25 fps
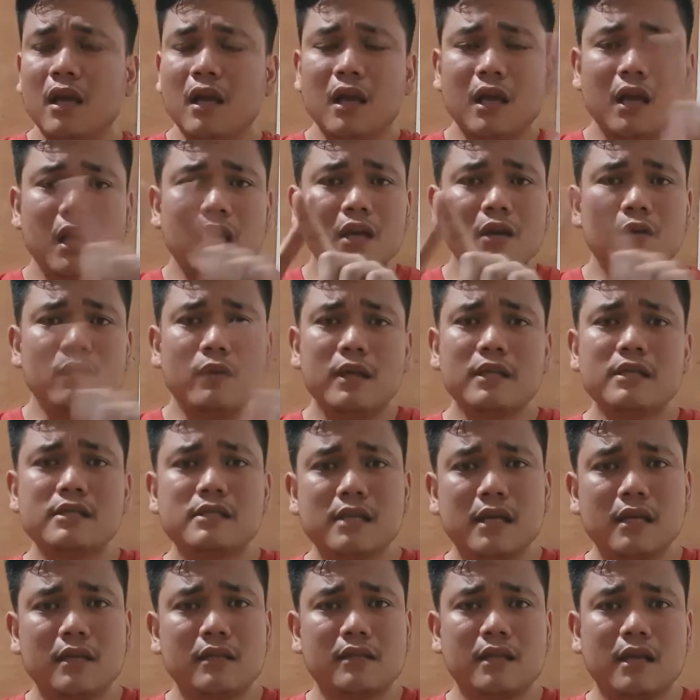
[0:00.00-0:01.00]
In one
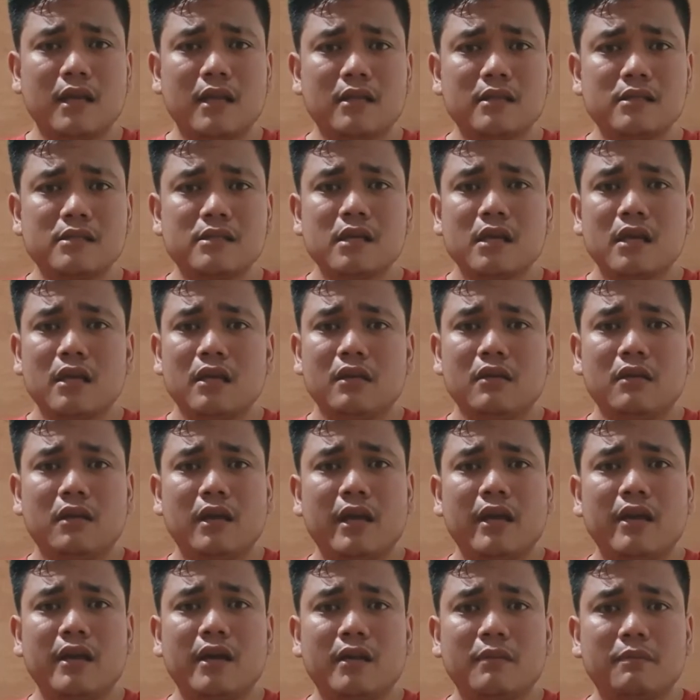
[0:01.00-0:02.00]
sentence, you
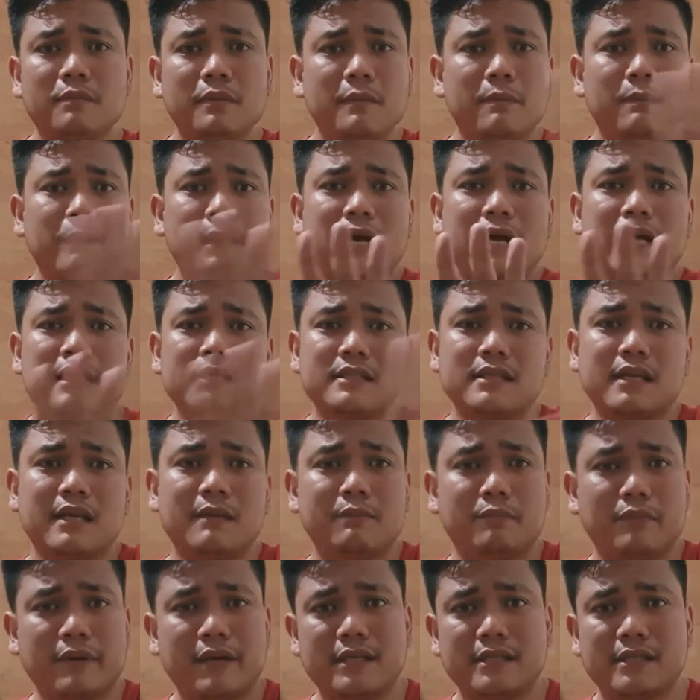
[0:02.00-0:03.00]
cannot be past and
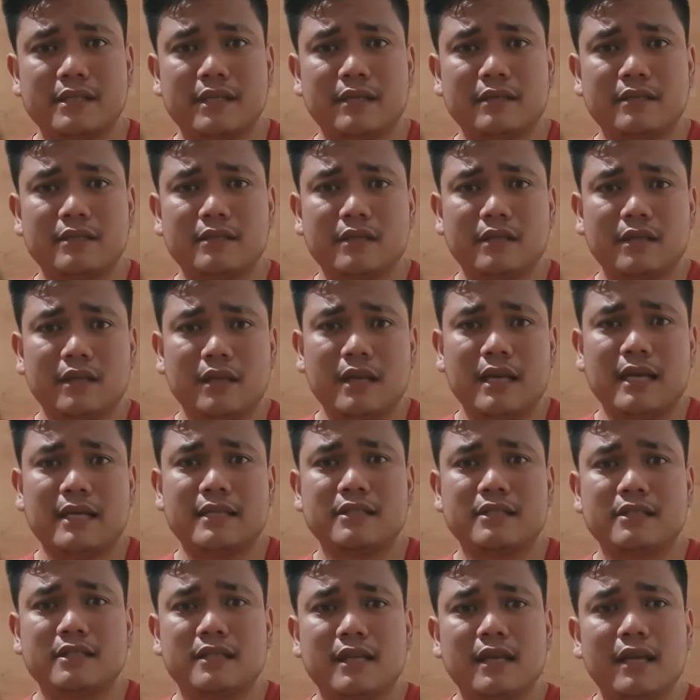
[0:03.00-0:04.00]
present.
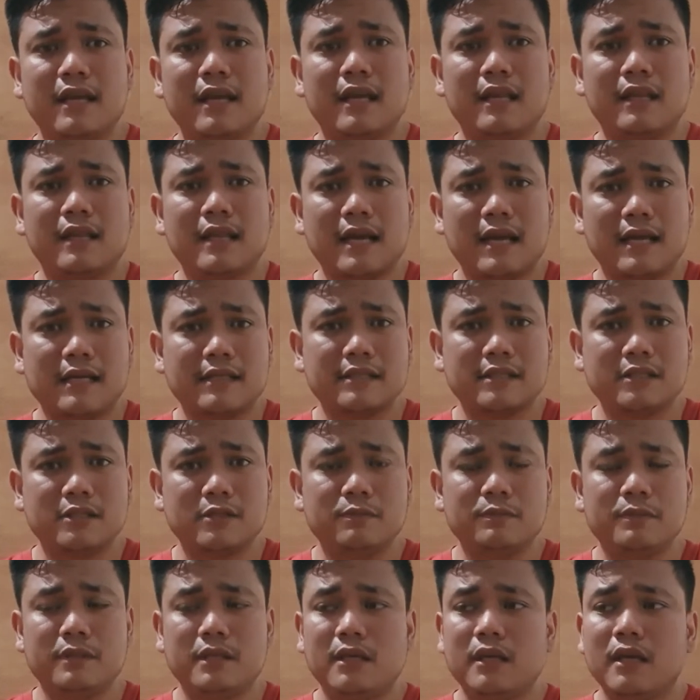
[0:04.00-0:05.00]
It has to
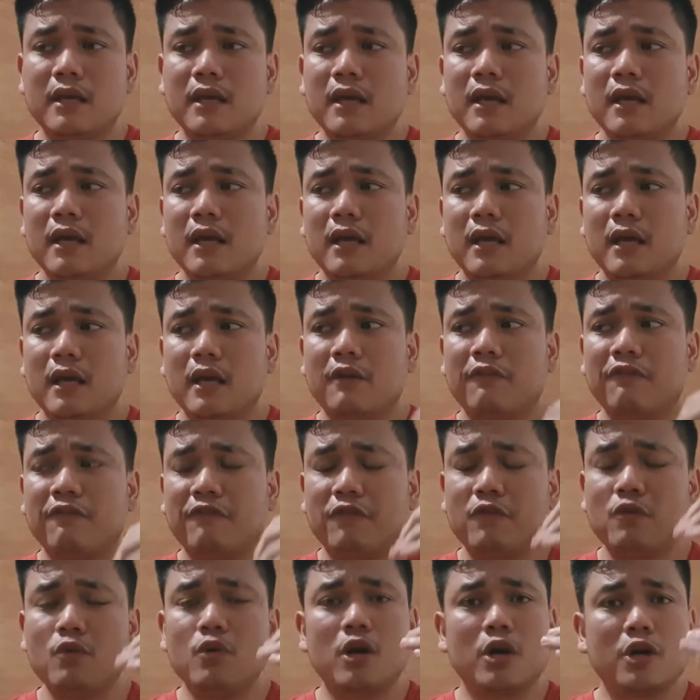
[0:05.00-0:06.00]
be, if
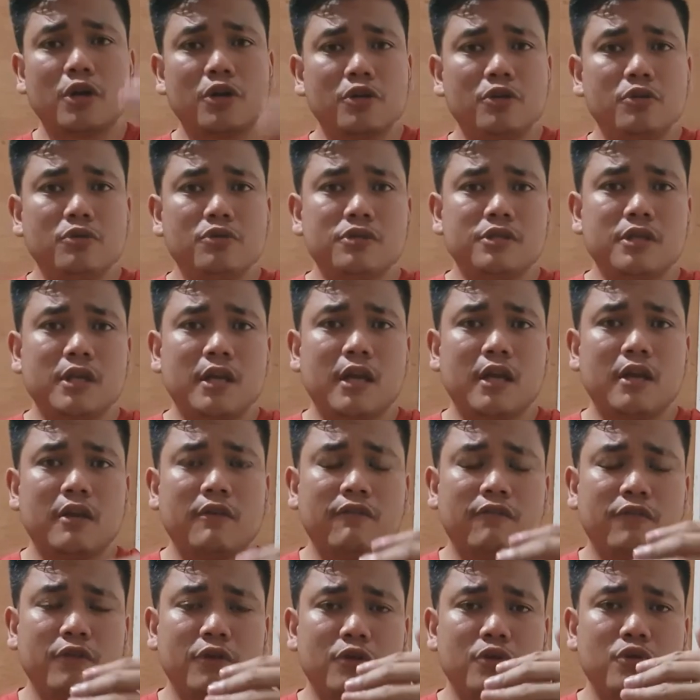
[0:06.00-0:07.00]
you are using and
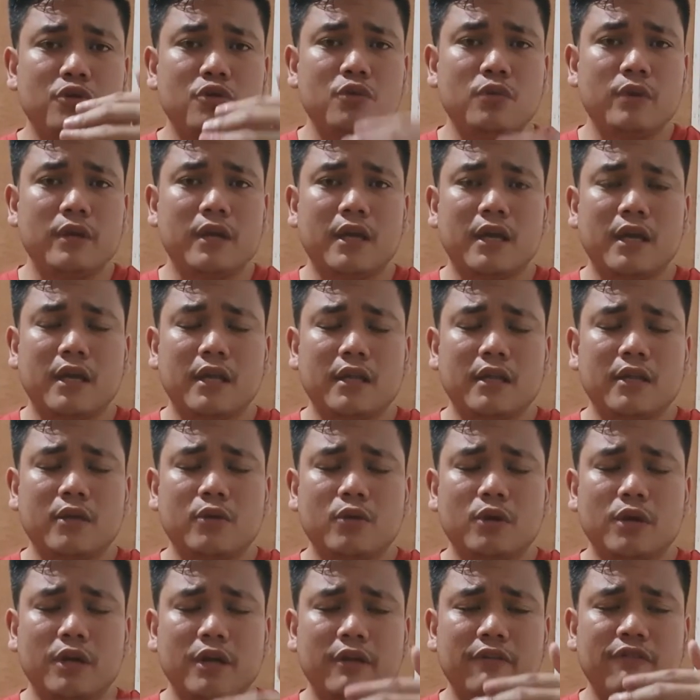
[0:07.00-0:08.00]
if you're doing it,
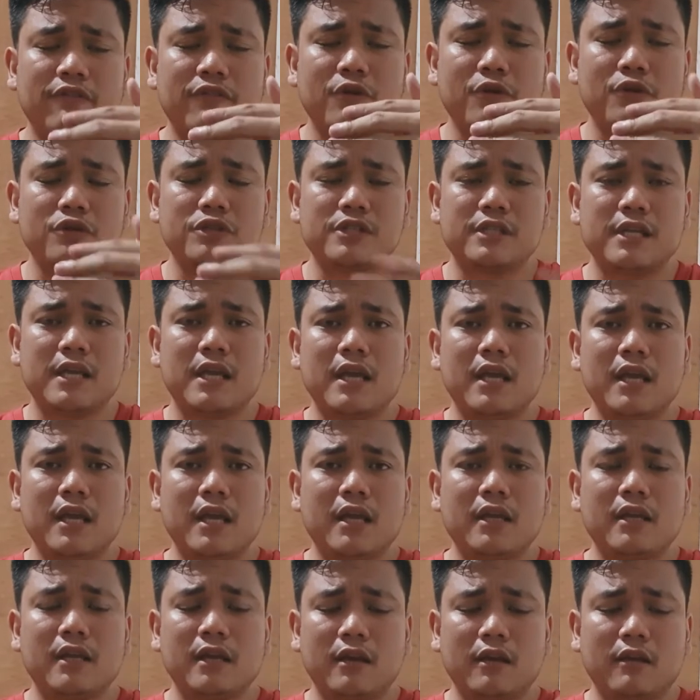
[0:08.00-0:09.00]
or if you're saying
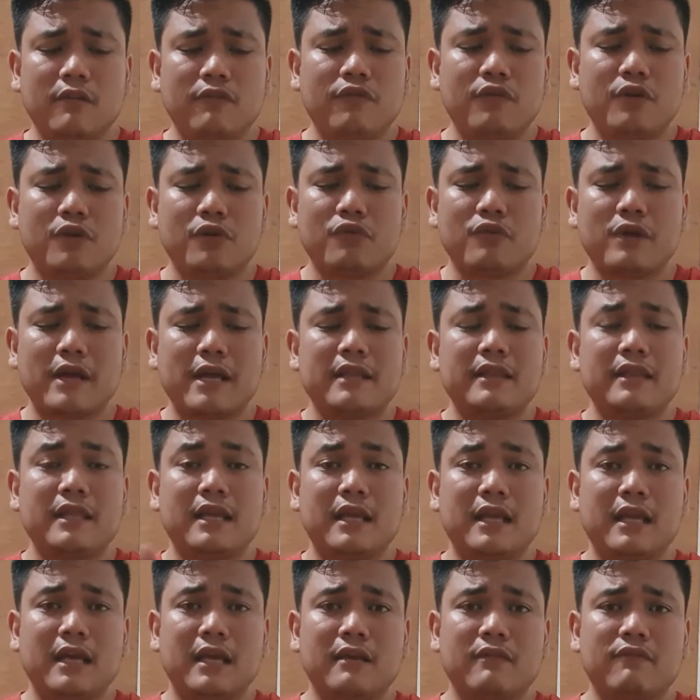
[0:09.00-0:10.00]
it and if you're
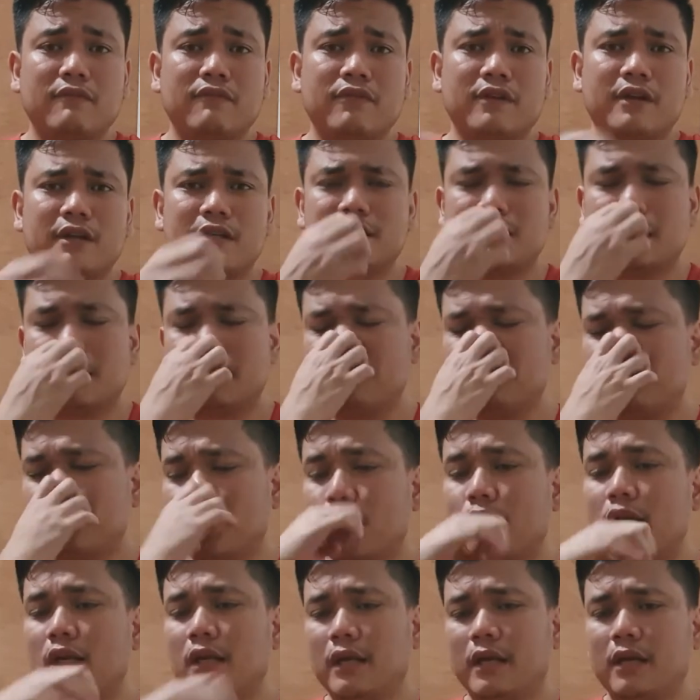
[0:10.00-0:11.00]
writing it, for
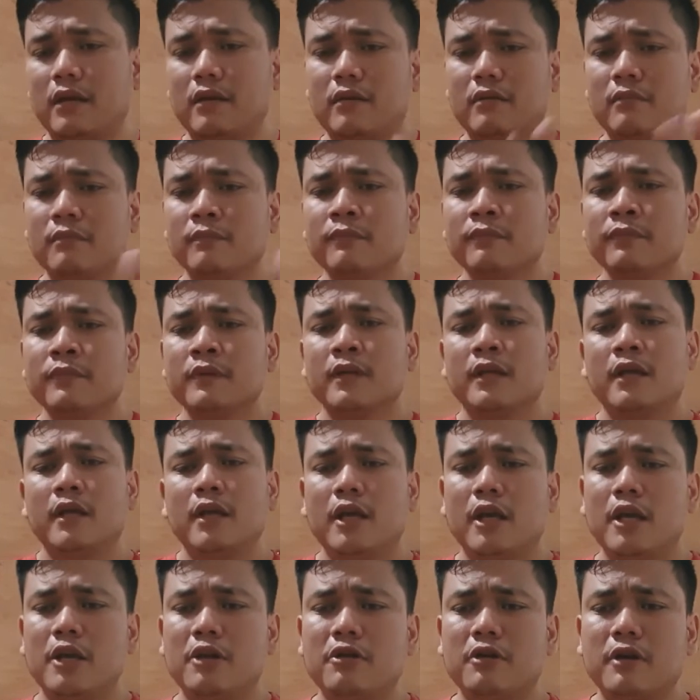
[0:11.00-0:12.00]
example, in
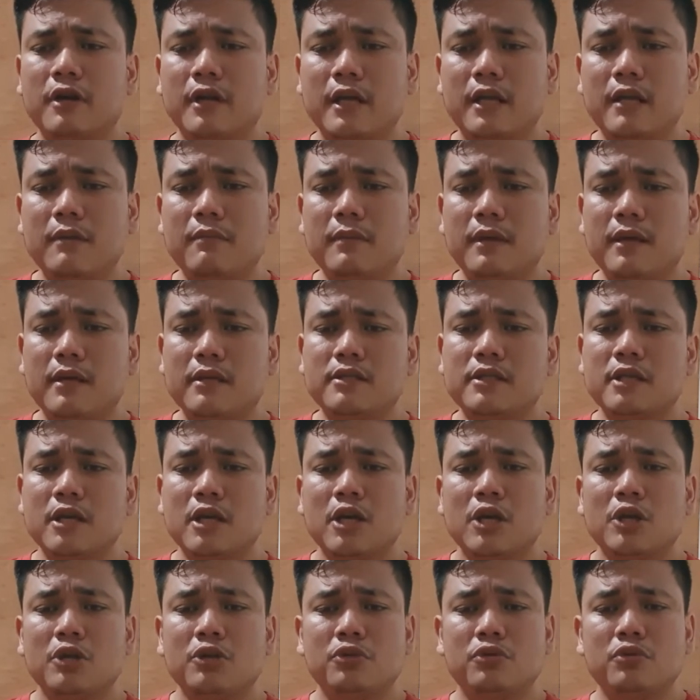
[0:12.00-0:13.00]
your emails,
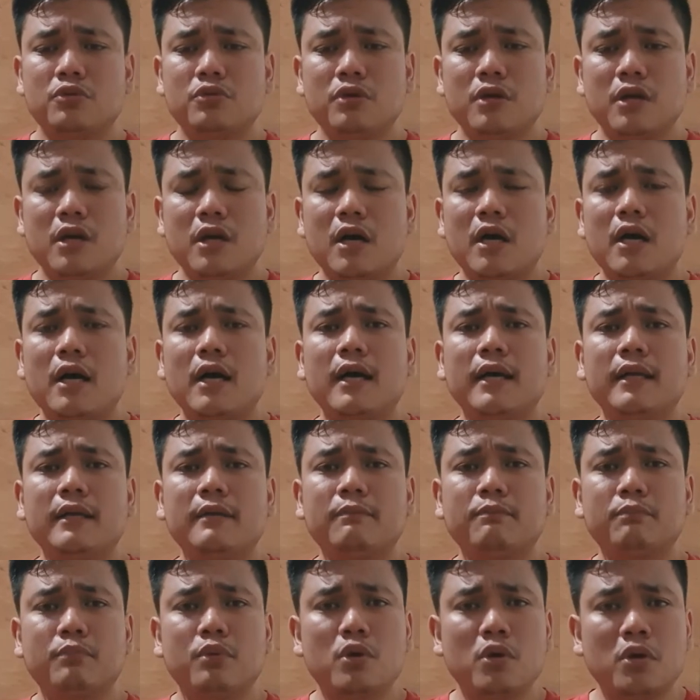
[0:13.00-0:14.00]
do not
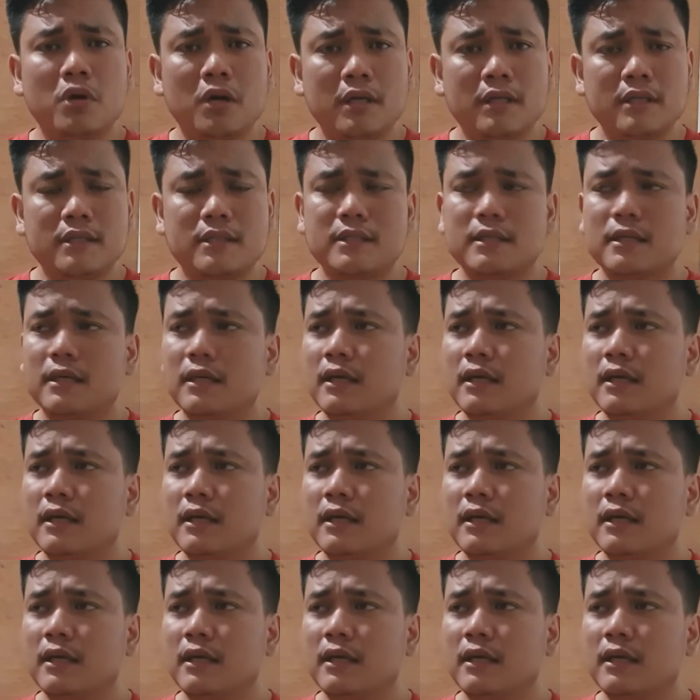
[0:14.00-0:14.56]
put